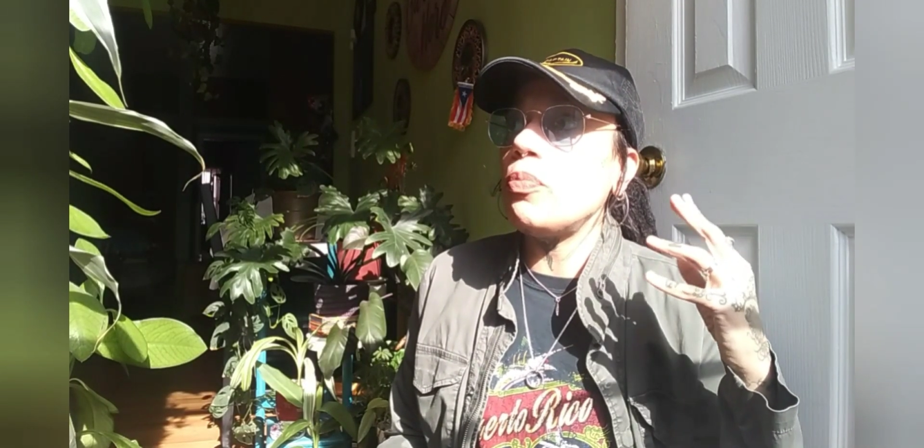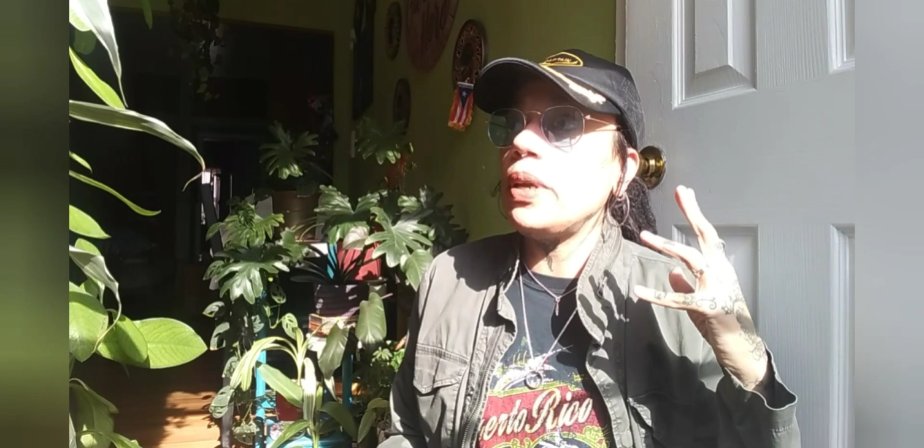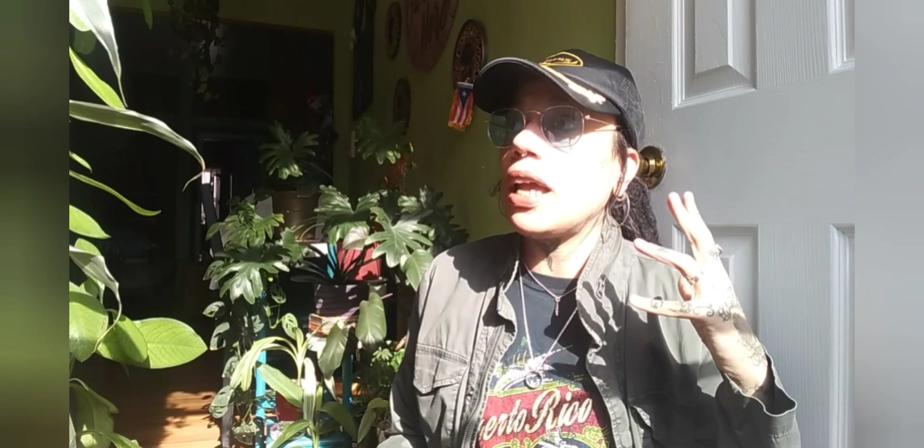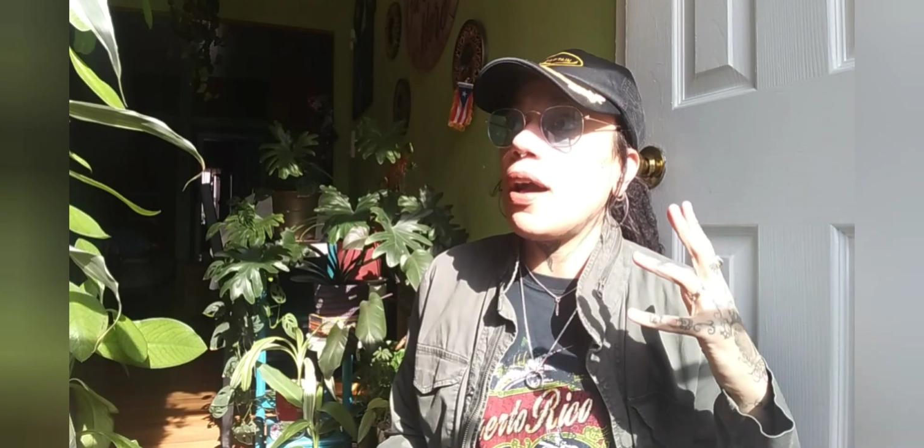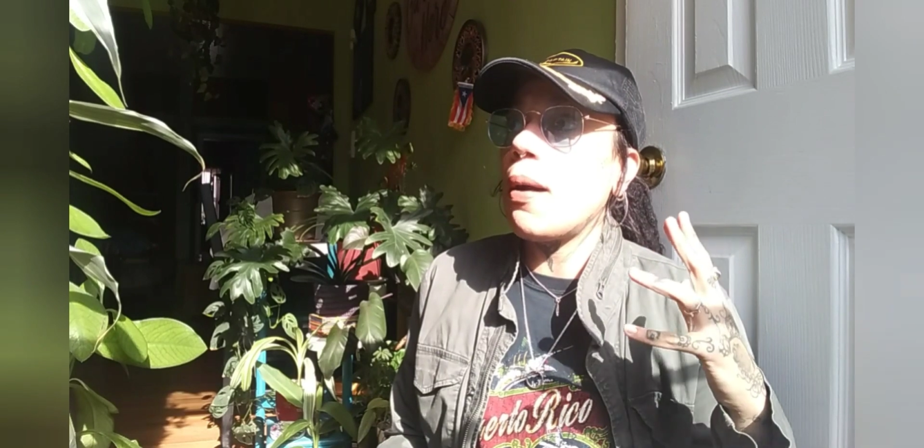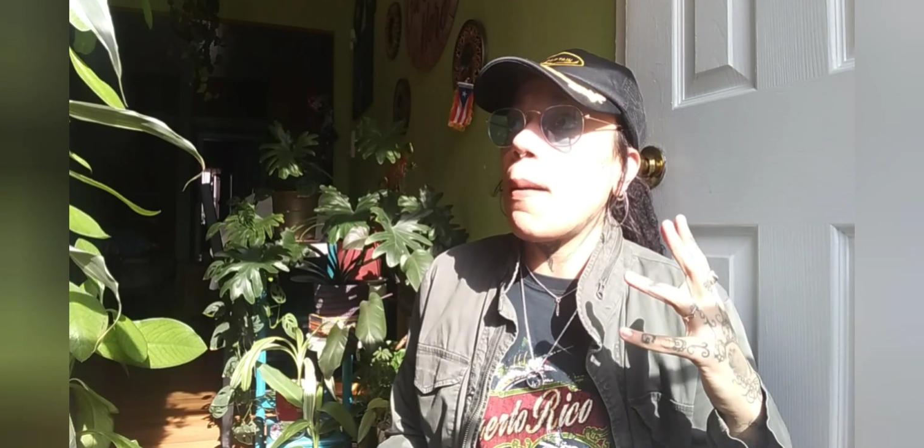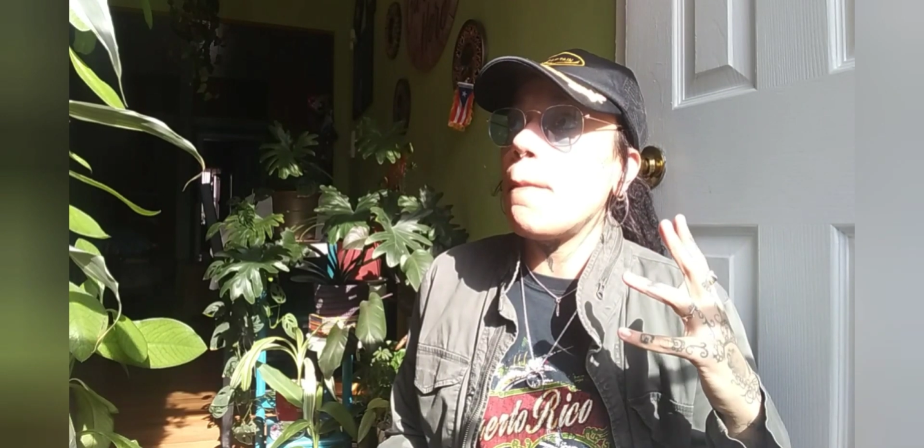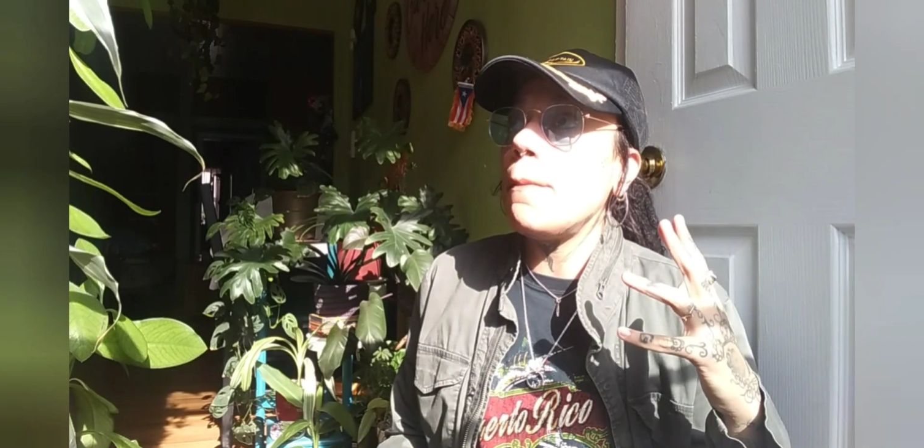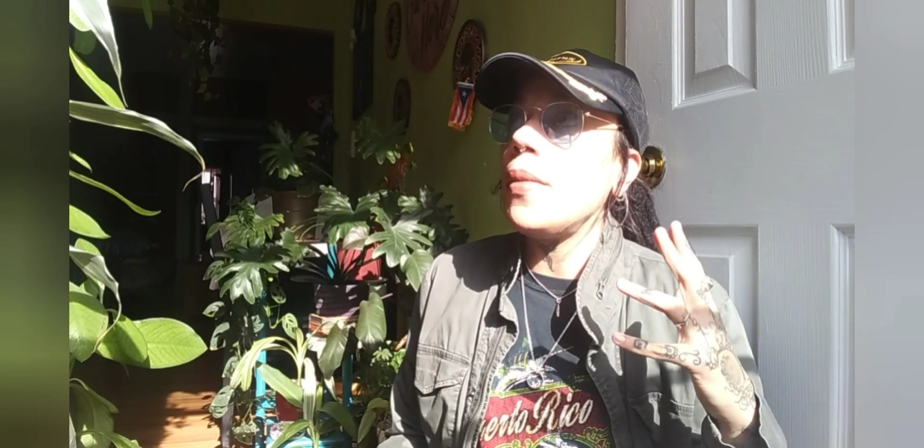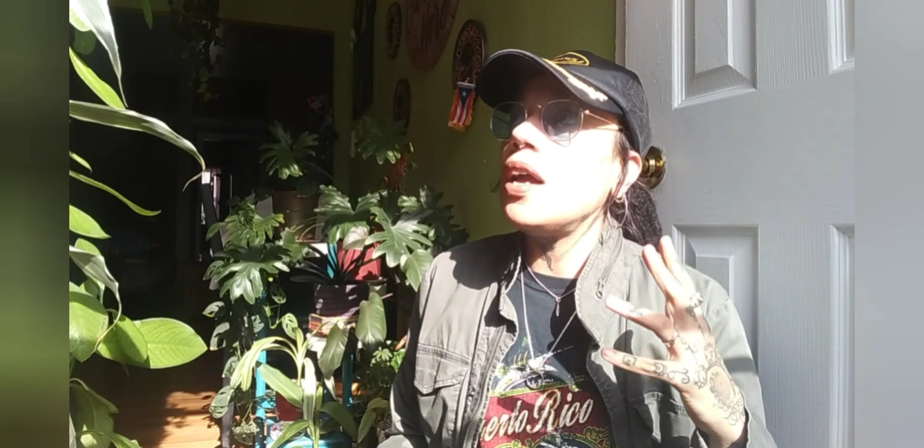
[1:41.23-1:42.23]

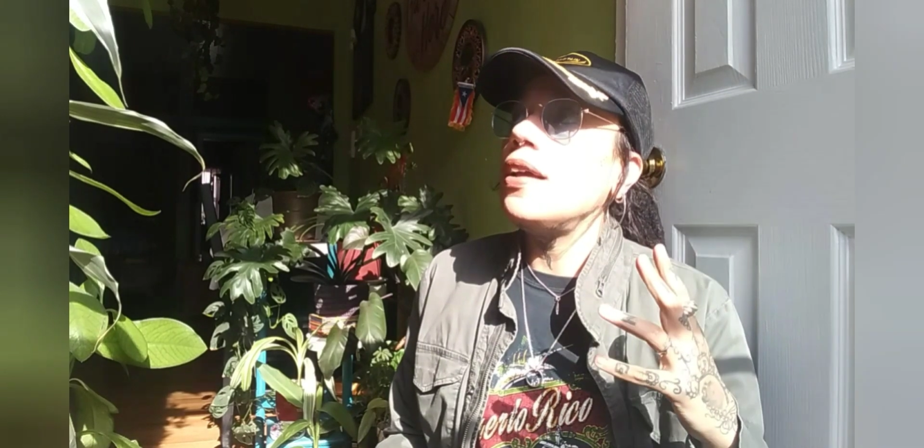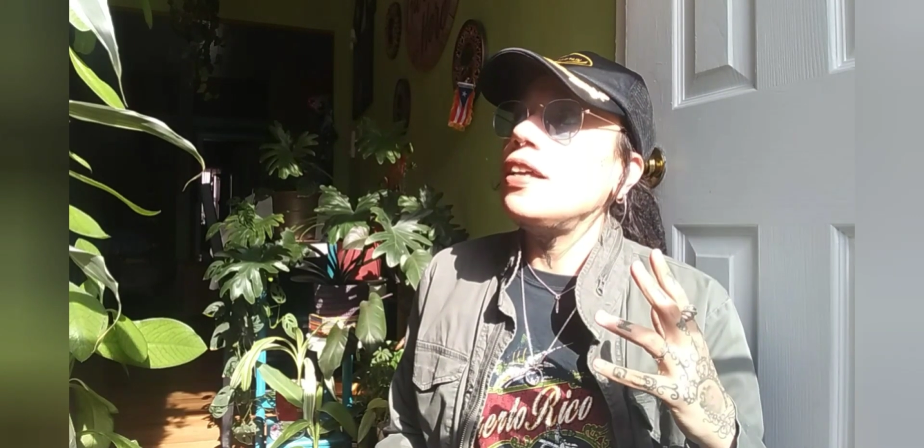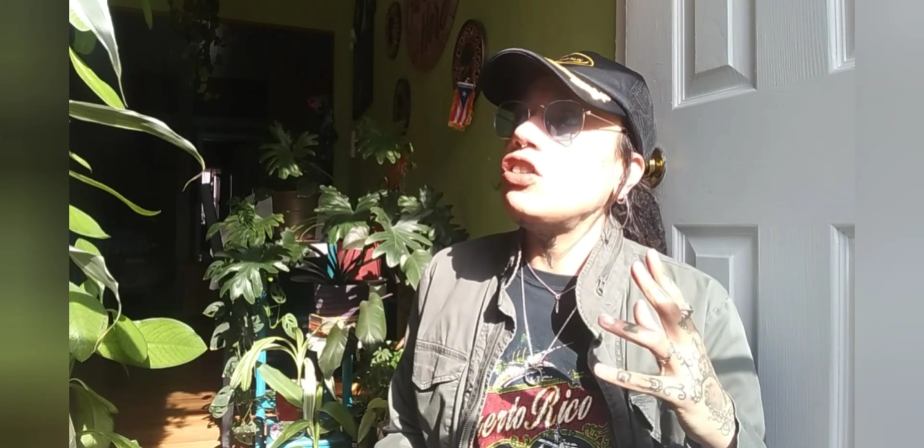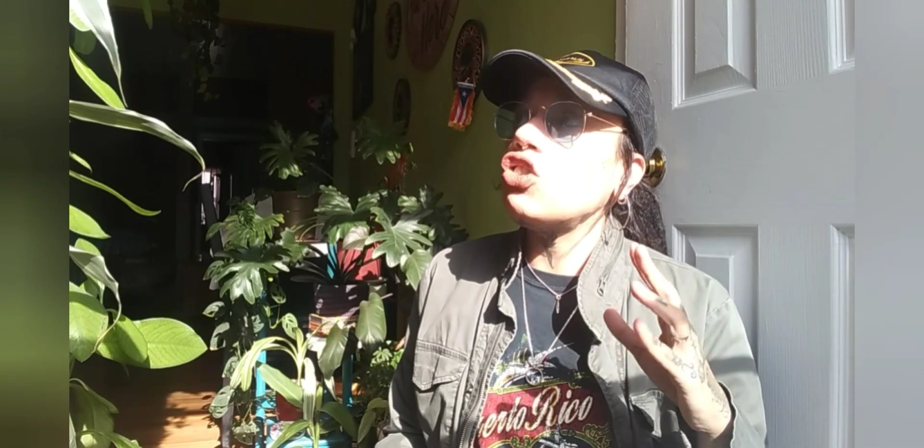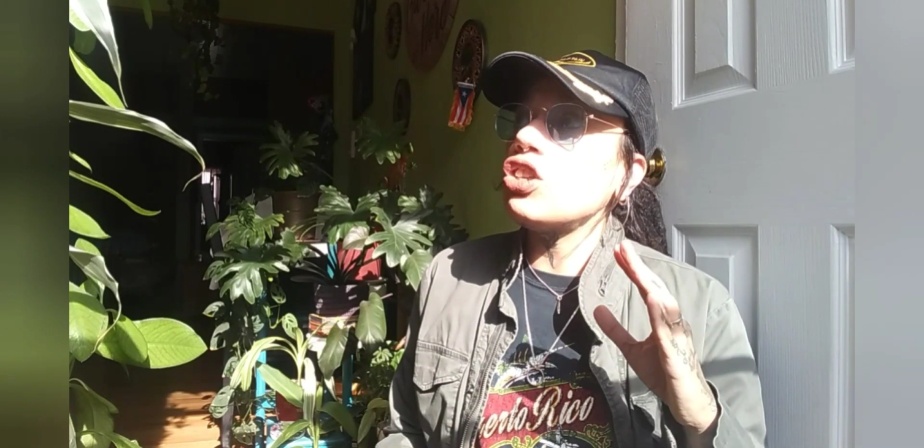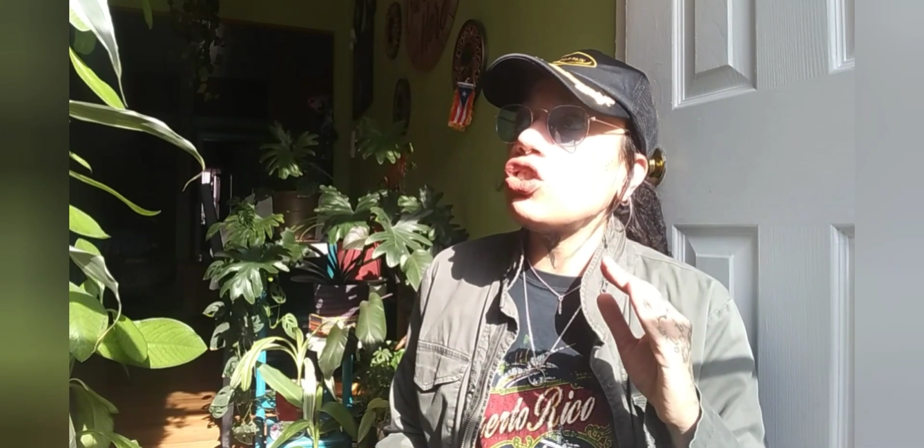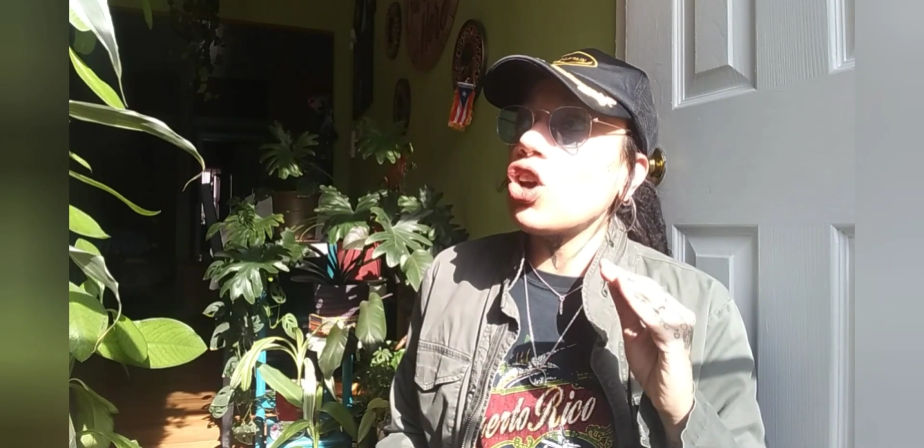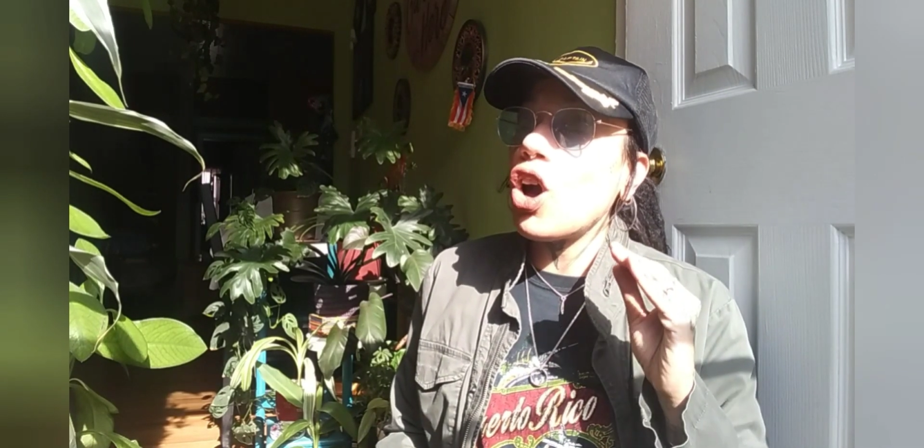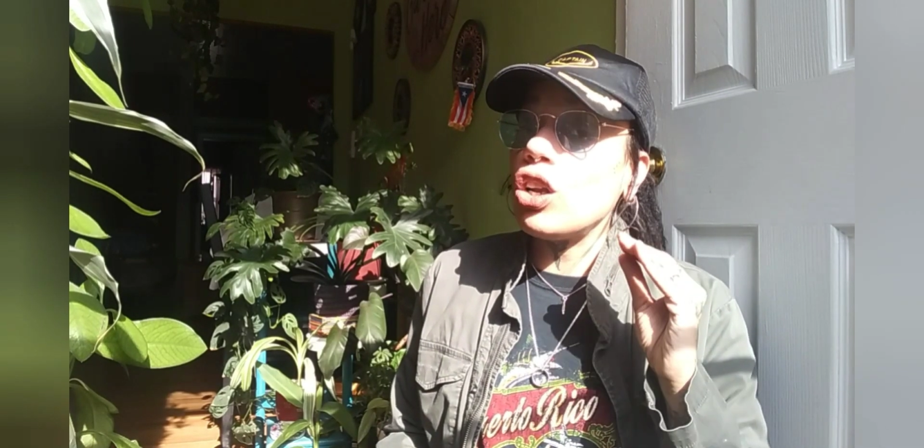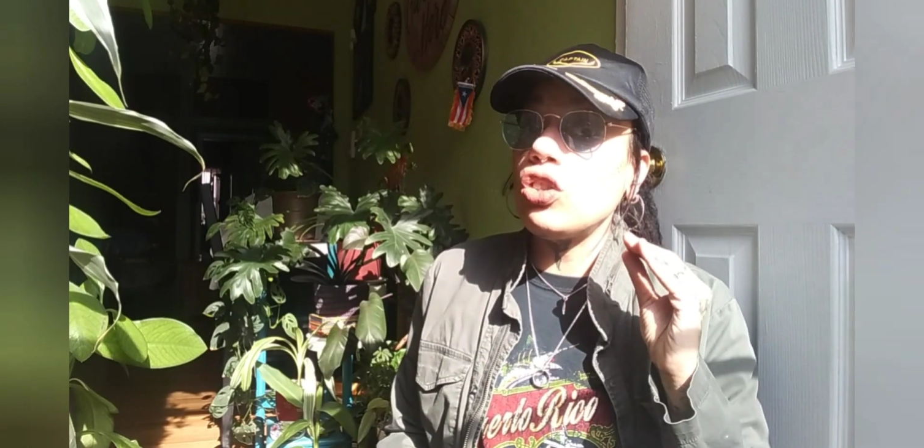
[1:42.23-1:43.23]
become just a